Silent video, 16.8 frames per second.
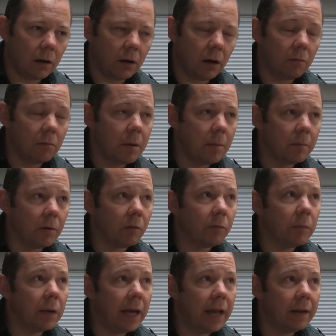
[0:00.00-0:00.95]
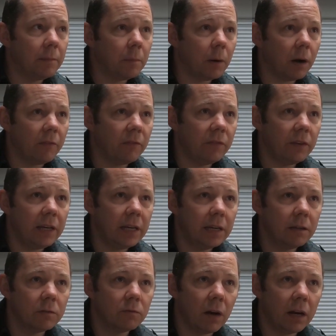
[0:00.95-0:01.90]
can't remember off my head, but I
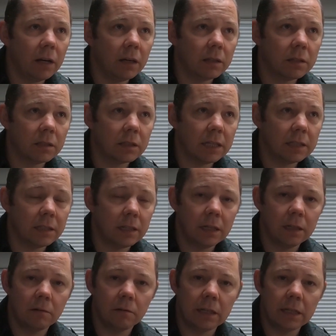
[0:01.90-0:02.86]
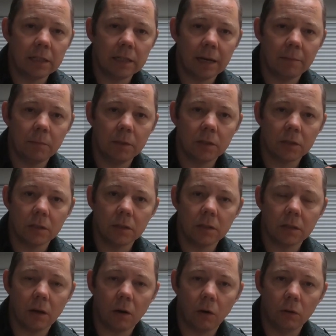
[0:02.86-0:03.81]
think it was running at 60 degree
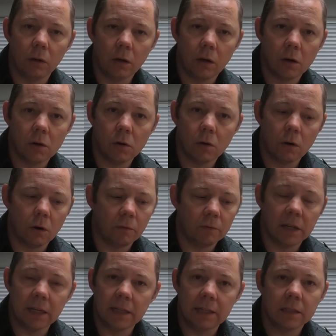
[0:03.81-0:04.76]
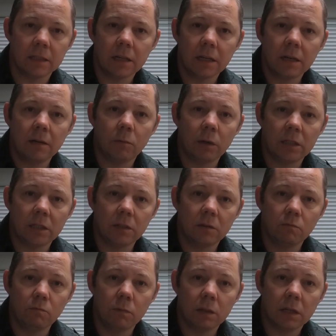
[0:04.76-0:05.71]
temperatures on the core of these, which
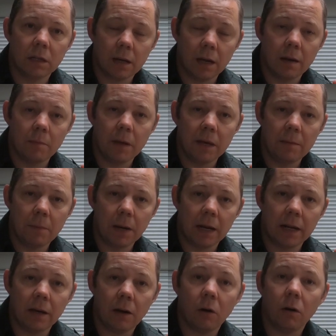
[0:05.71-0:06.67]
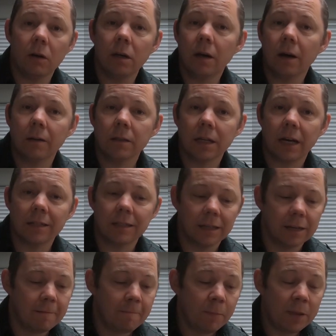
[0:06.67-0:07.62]
is going to be bloody hot, you can't touch
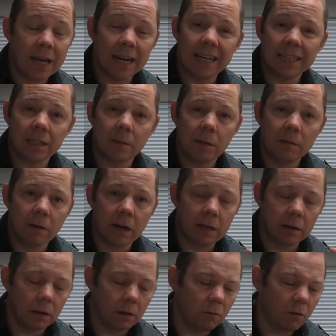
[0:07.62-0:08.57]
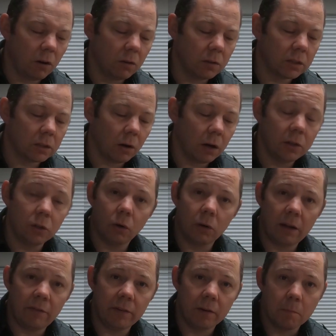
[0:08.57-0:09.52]
it, and that's going to be running alongside
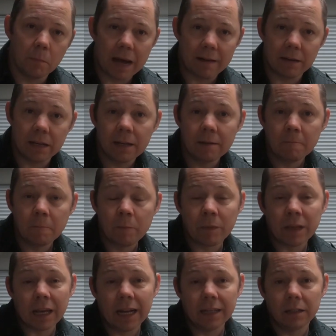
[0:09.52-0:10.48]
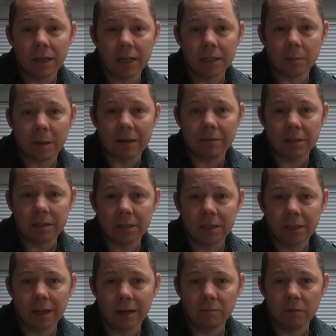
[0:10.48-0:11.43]
your lithium battery and your leisure battery,
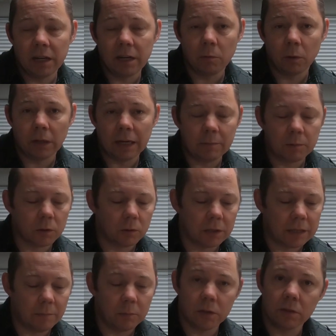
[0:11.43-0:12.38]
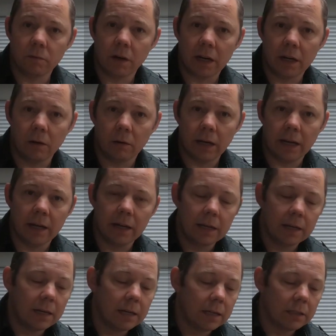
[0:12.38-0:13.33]
so you don't really want them sort of temperatures running on there.
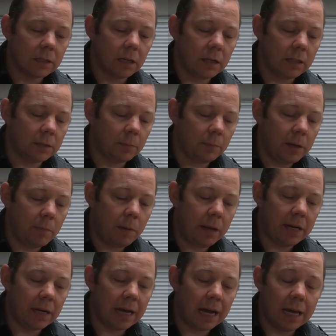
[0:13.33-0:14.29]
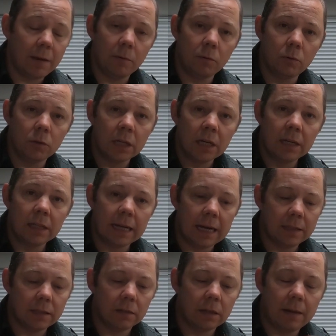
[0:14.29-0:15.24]
So you pick the cables
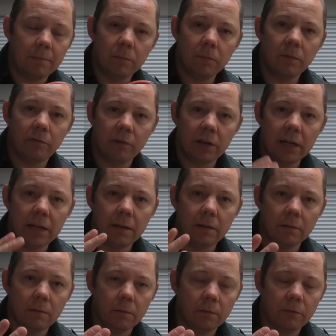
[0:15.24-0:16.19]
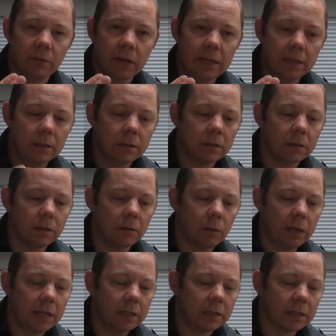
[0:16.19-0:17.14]
down to them three things that
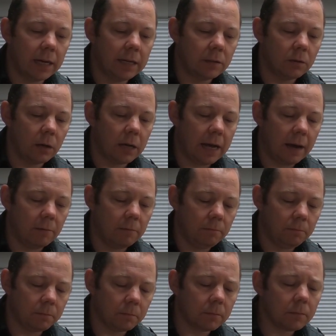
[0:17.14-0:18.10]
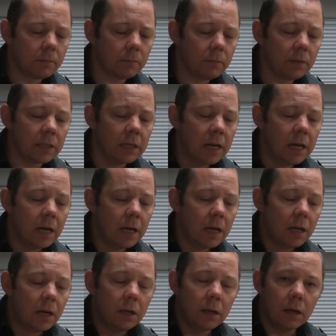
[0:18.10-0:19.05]
we need to take into account.
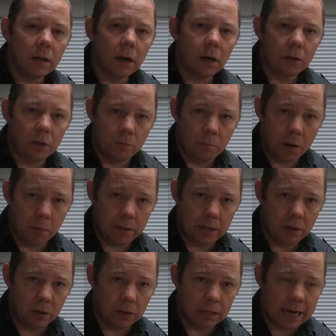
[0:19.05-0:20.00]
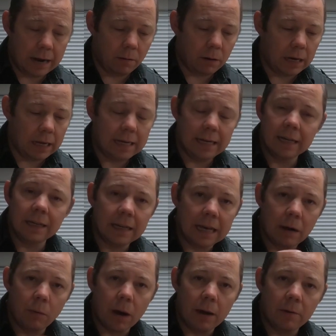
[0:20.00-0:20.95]
You probably could calculate it and
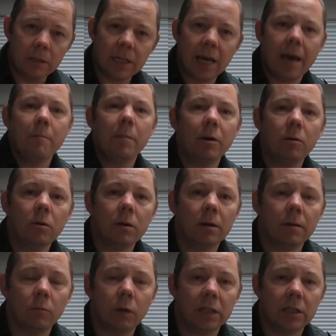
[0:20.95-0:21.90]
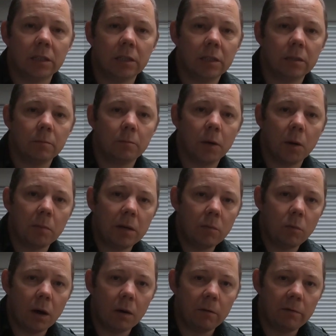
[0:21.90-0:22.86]
get away with 10mm, which is
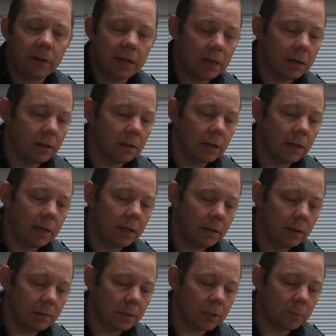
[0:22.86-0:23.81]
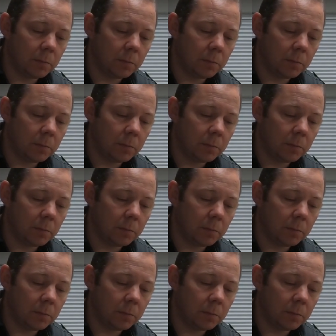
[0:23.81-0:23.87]
probably well within the